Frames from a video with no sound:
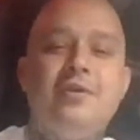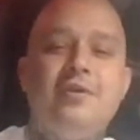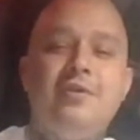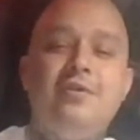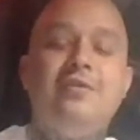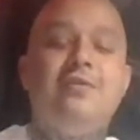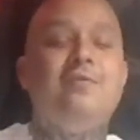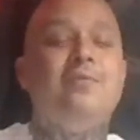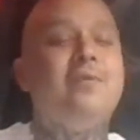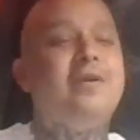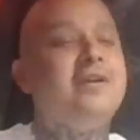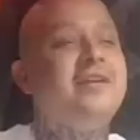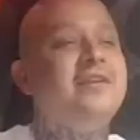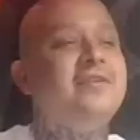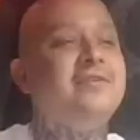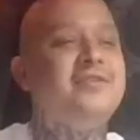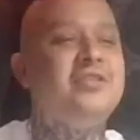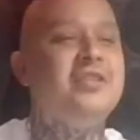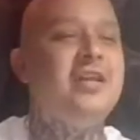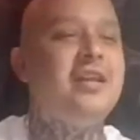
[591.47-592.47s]
you either work
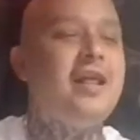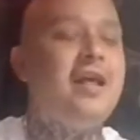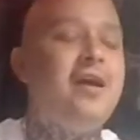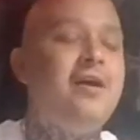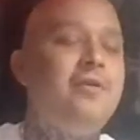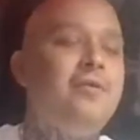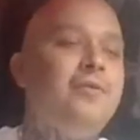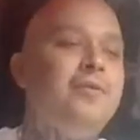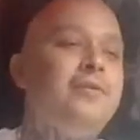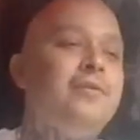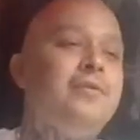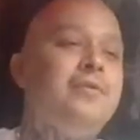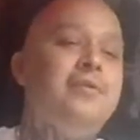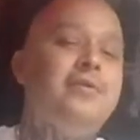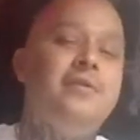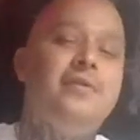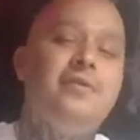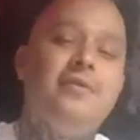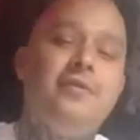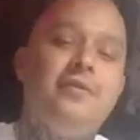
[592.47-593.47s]
your shit out or
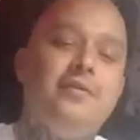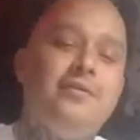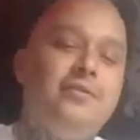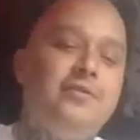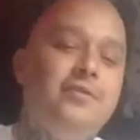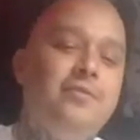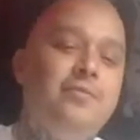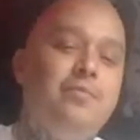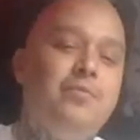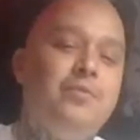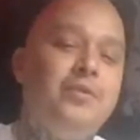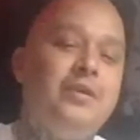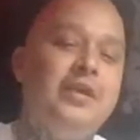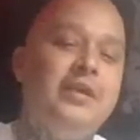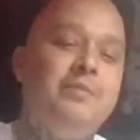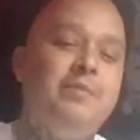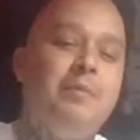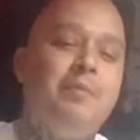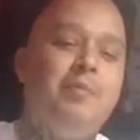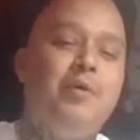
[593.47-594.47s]
you
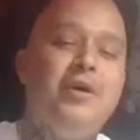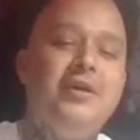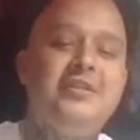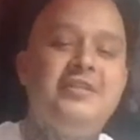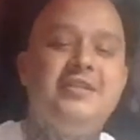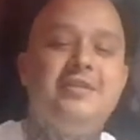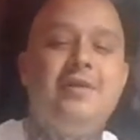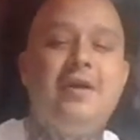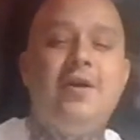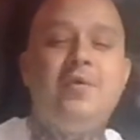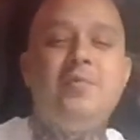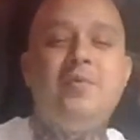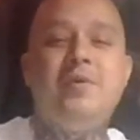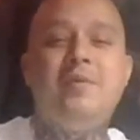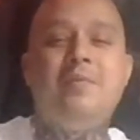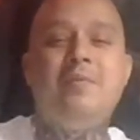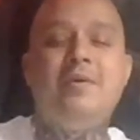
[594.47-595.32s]
keep it pushing, homie.